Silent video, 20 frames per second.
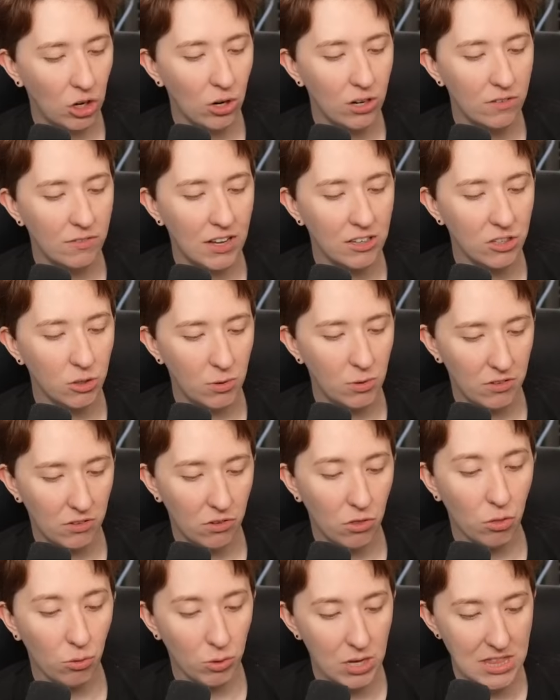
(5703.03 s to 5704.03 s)
value is
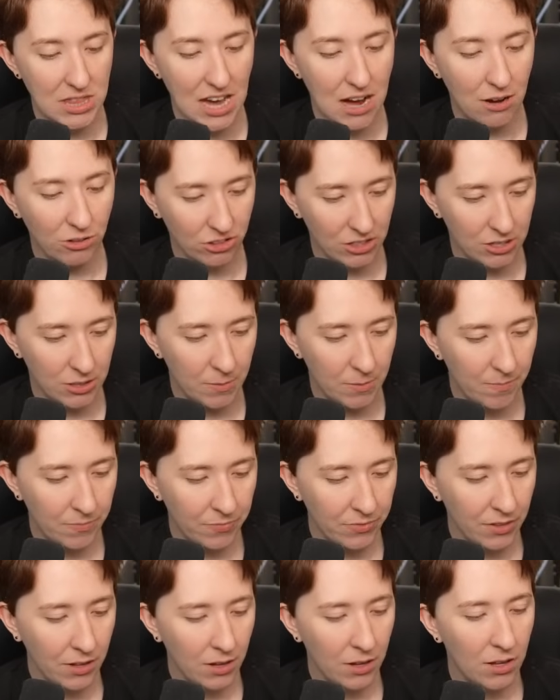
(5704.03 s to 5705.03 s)
3,000.
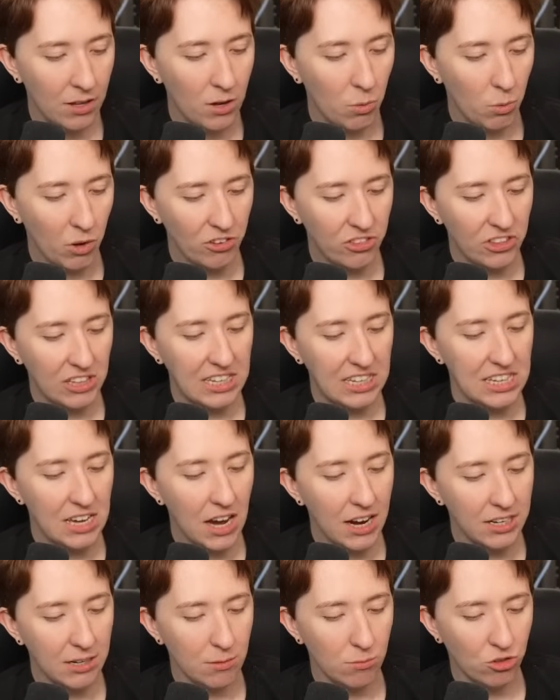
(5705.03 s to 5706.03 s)
Where's the key
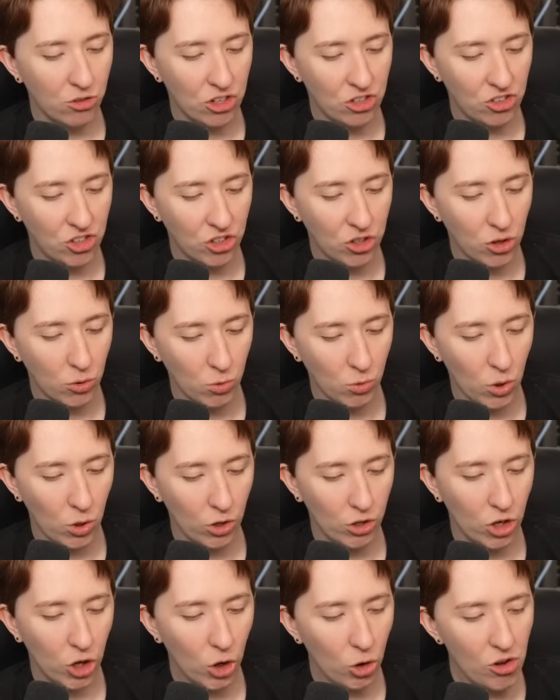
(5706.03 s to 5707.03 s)
item? Shen Qingqiu roared.
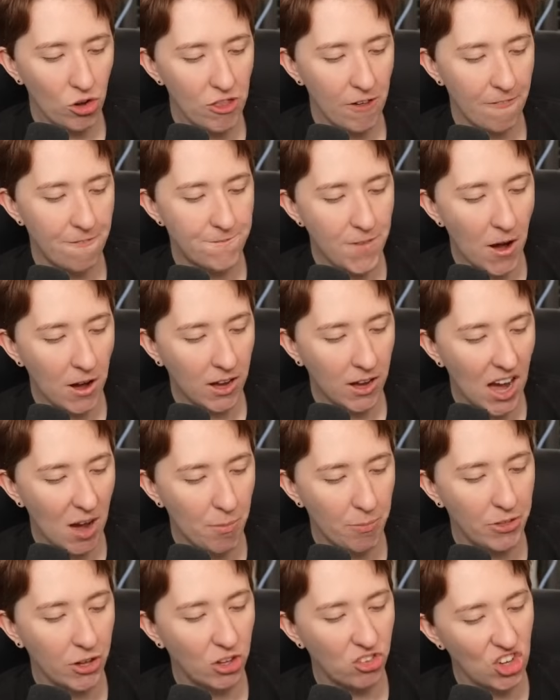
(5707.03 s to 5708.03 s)
Hurry the fuck up!
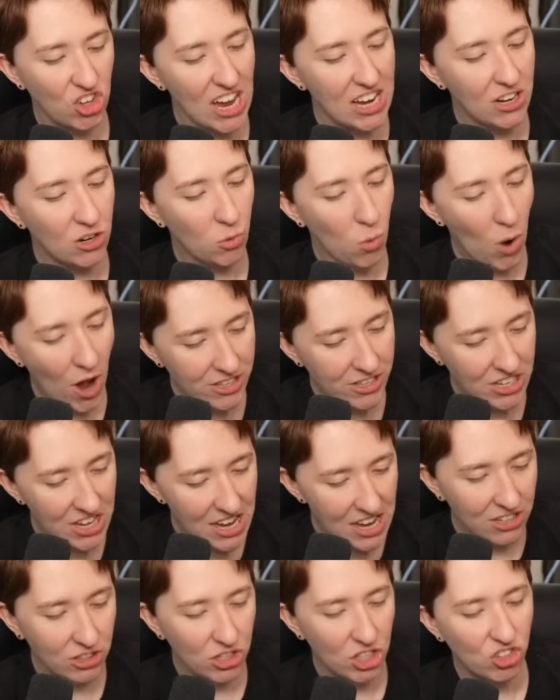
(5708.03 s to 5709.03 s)
The Jade
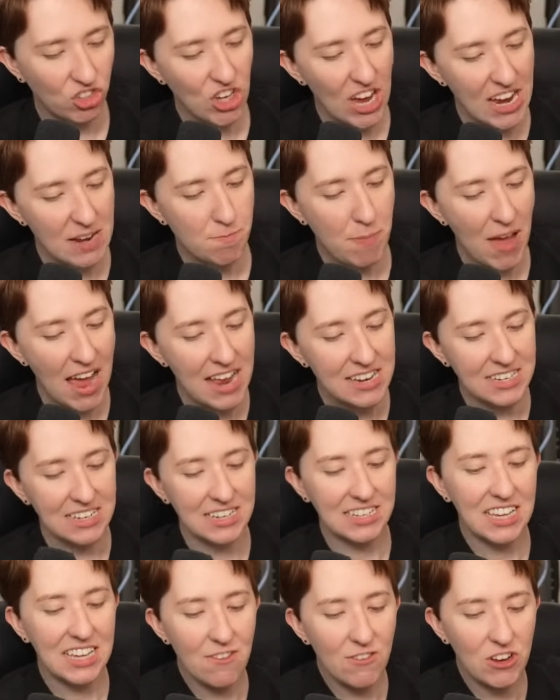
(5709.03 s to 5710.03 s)
Guanyin! The Jade
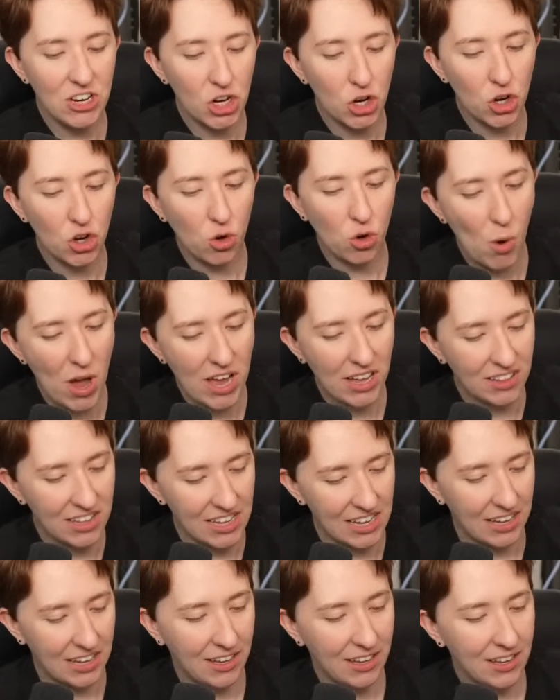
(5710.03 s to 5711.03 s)
Pendant! Give it here
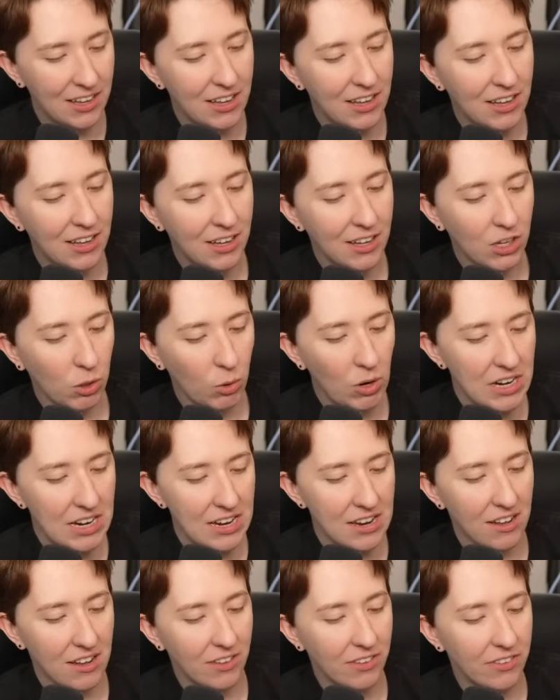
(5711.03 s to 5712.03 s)
quickly!
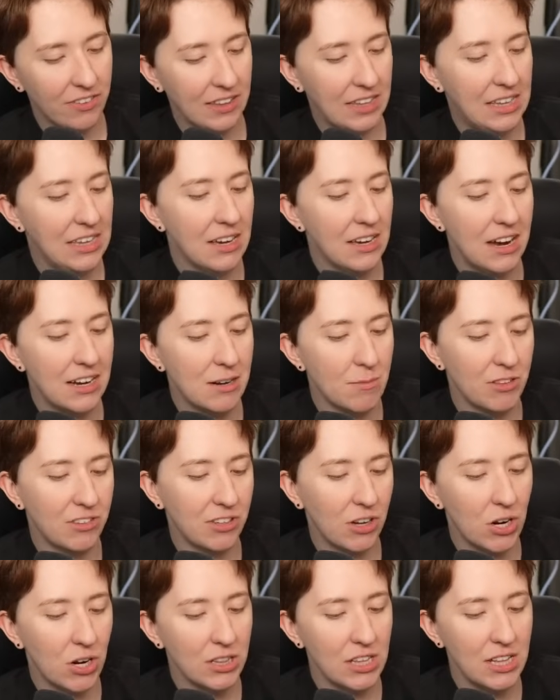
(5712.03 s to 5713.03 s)
Greetings! The key item is
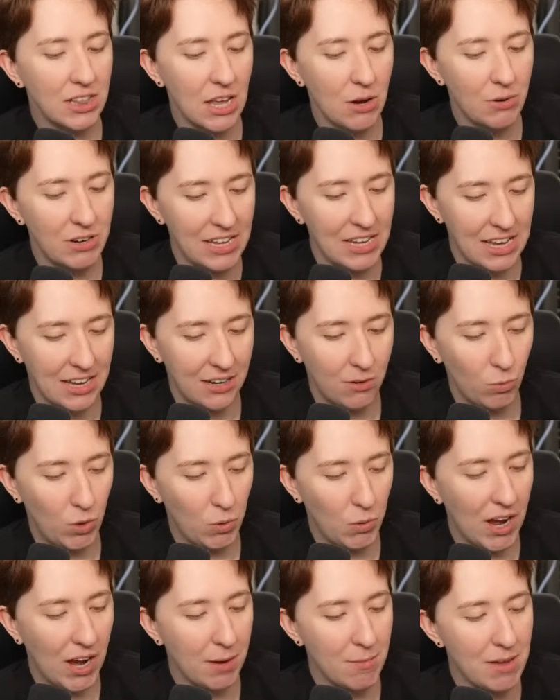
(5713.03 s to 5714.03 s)
currently loading in. We
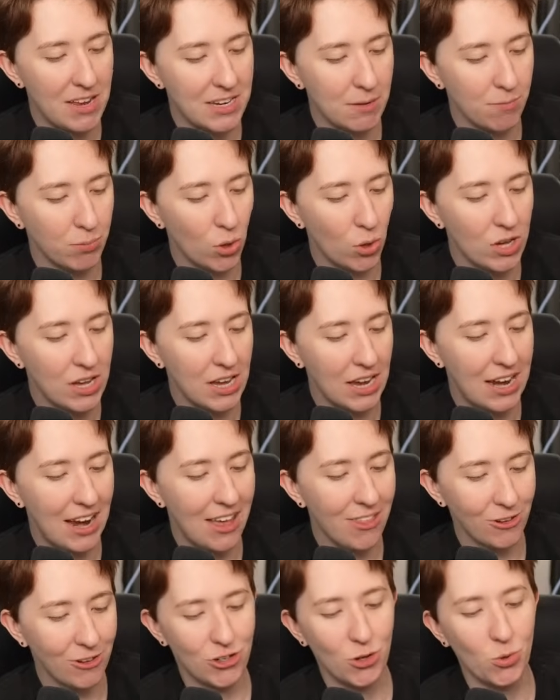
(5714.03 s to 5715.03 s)
recommend deploying
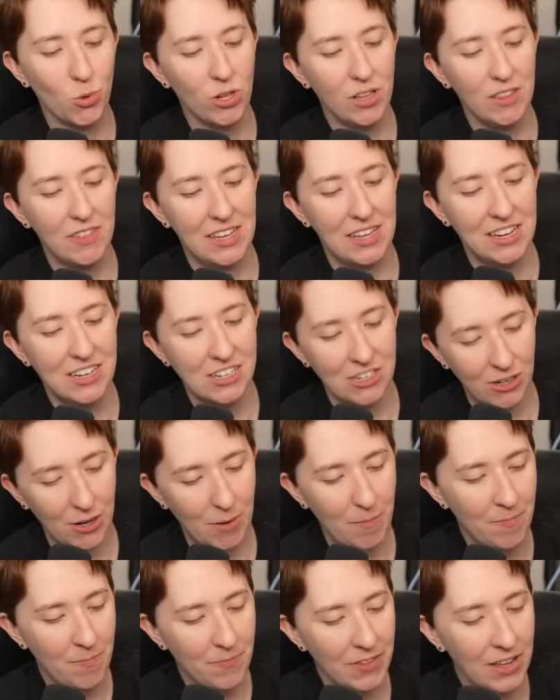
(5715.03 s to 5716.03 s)
another tool in the
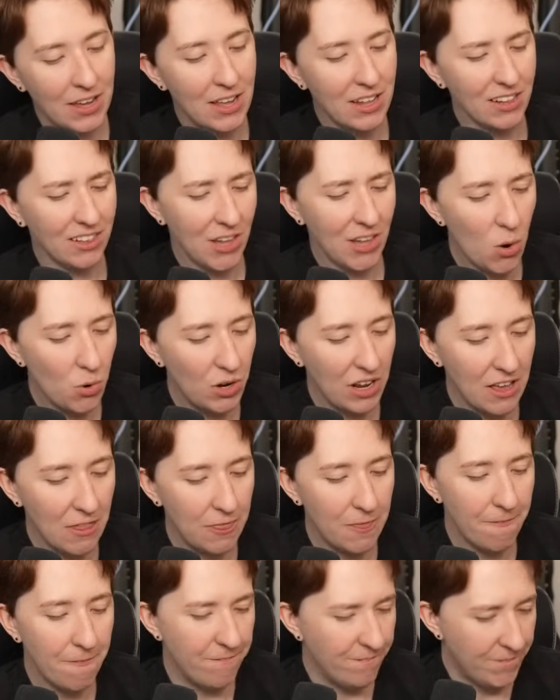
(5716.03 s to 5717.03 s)
interim. Loading?
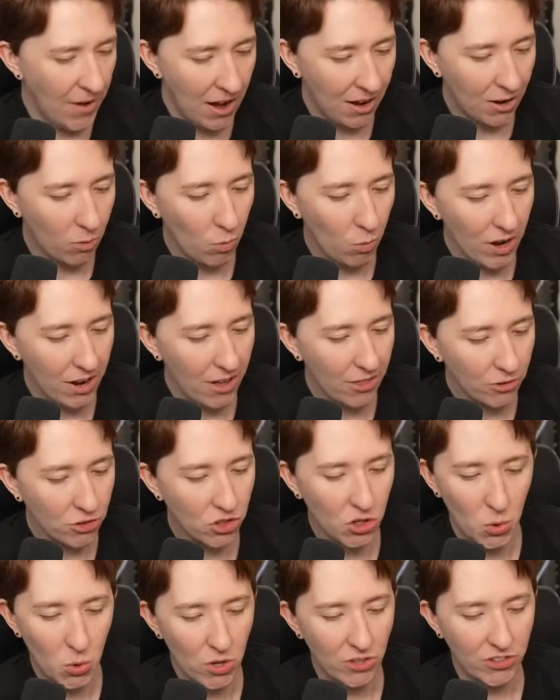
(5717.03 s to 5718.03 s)
The fuck? What other
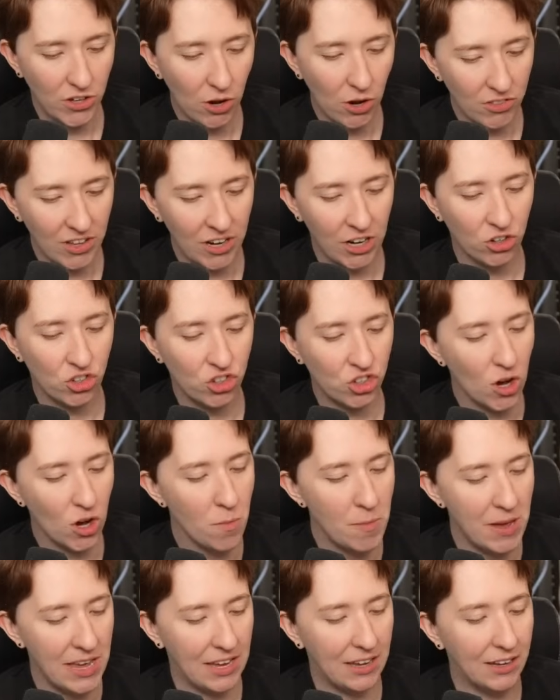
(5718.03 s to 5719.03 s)
tools are there? Show
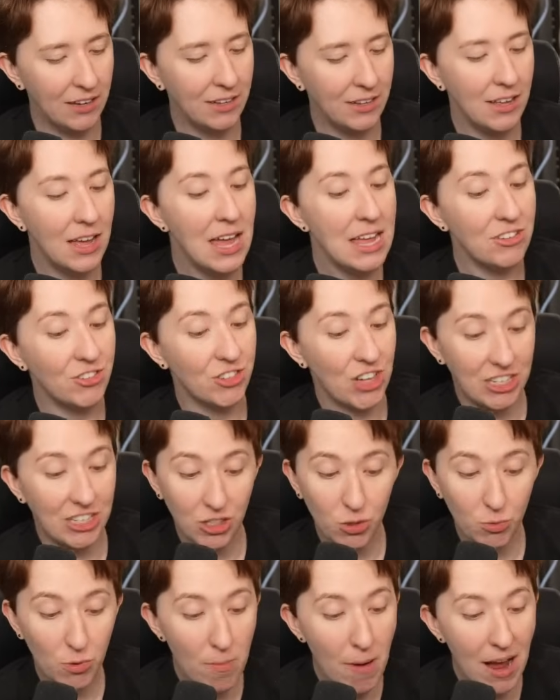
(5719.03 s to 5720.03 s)
me! Gentle
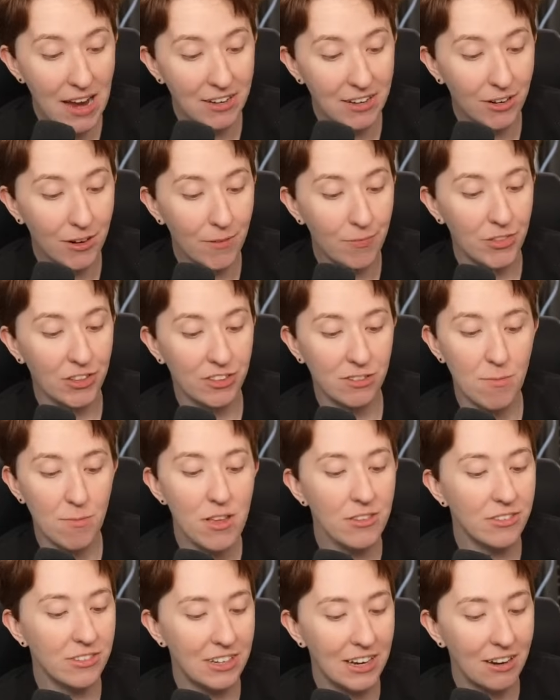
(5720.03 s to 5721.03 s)
reminder, the small
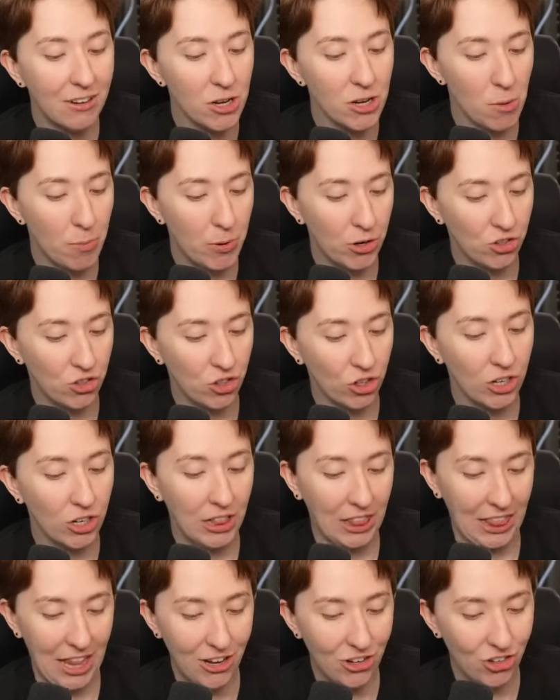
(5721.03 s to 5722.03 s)
scenario pusher
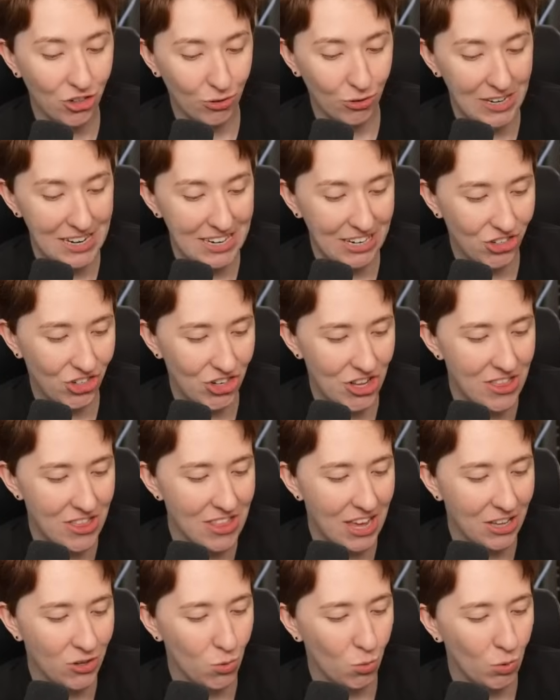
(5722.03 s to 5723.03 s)
luxury edition
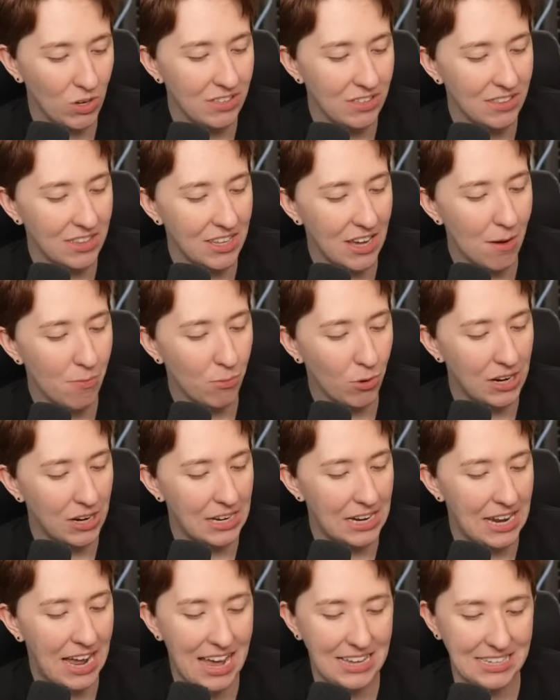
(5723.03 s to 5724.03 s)
that you recently upgraded
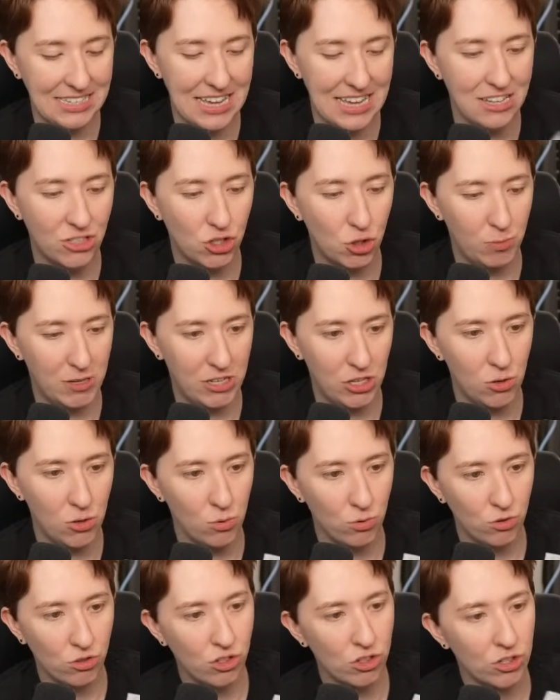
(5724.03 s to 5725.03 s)
has yet to be
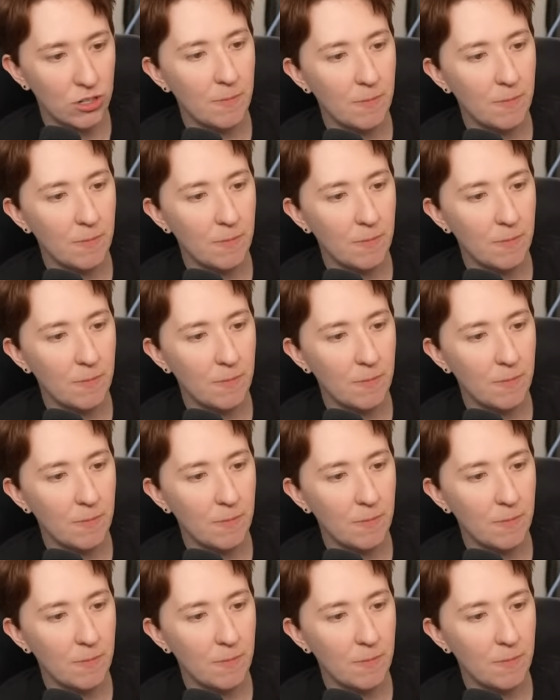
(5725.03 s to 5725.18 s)
used.